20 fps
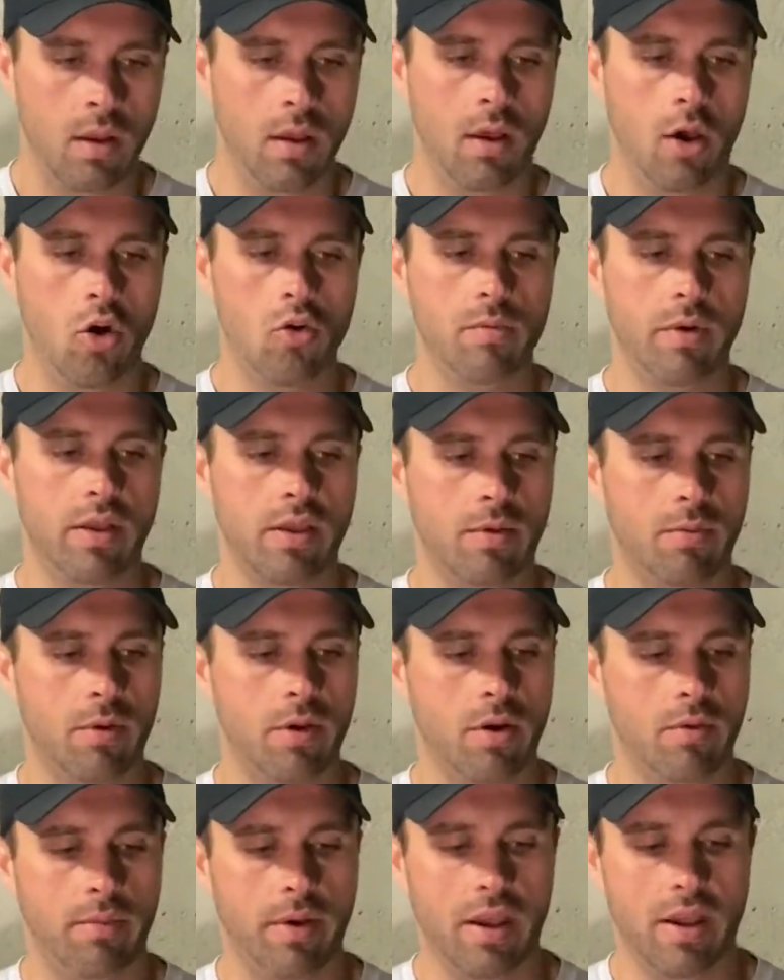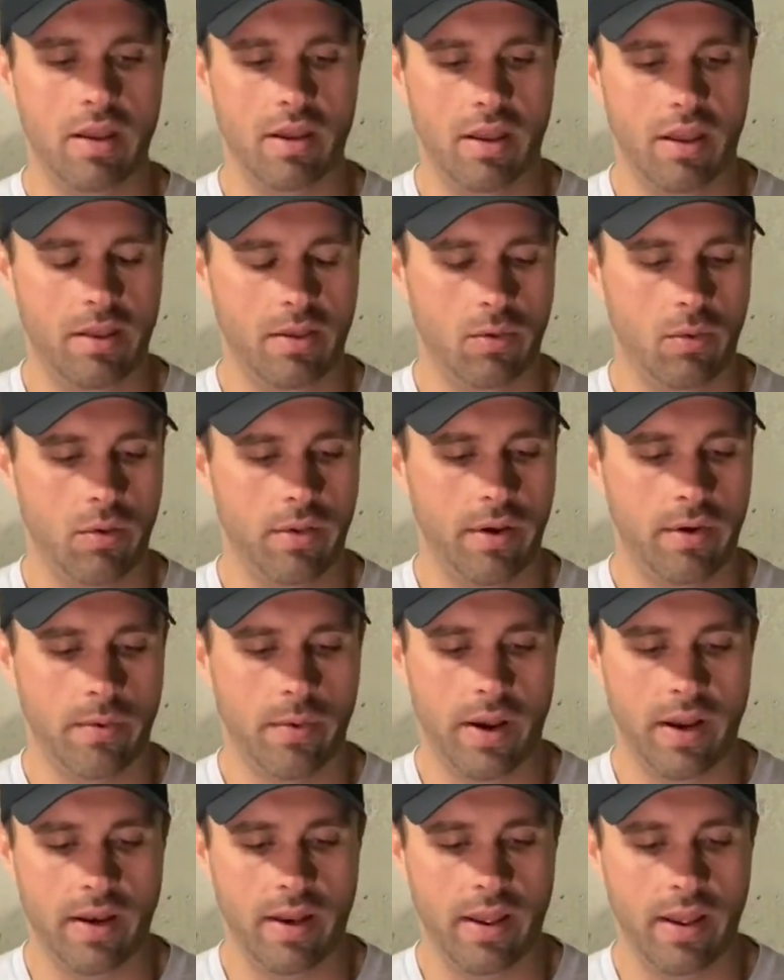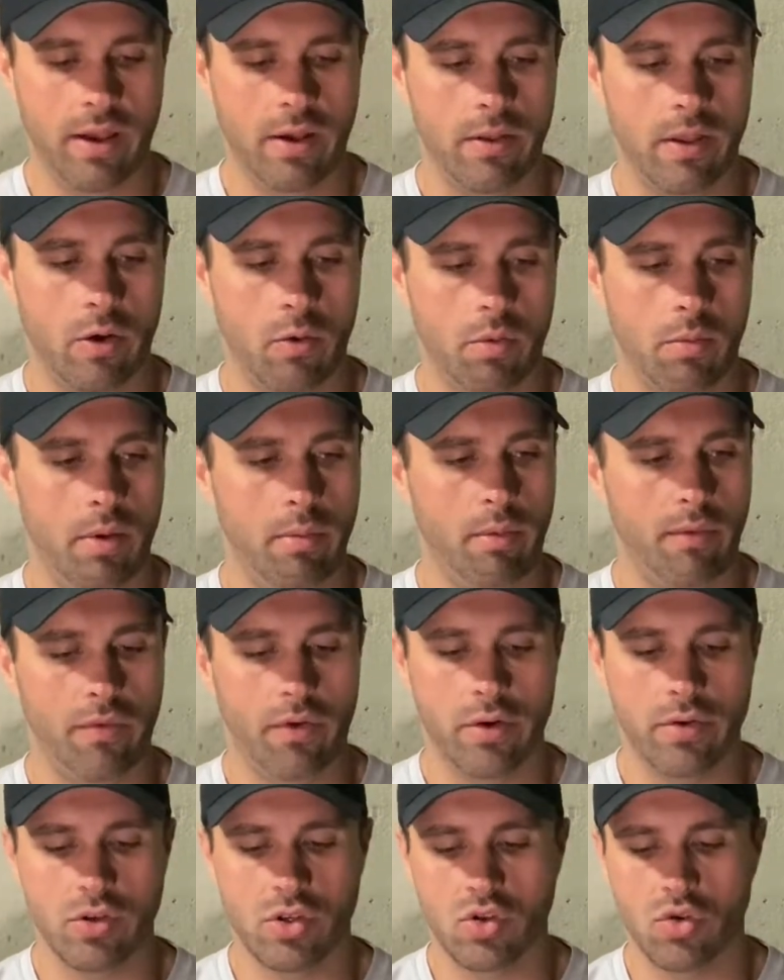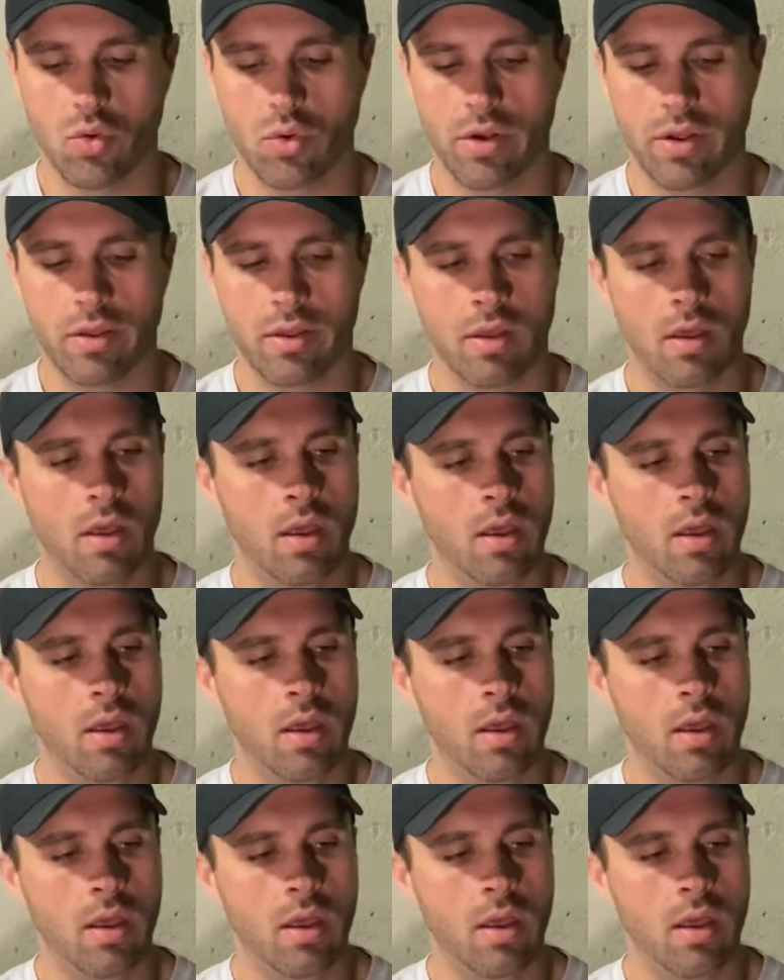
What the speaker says: Homemade spinnerbait is on there right now. That will be my first choice.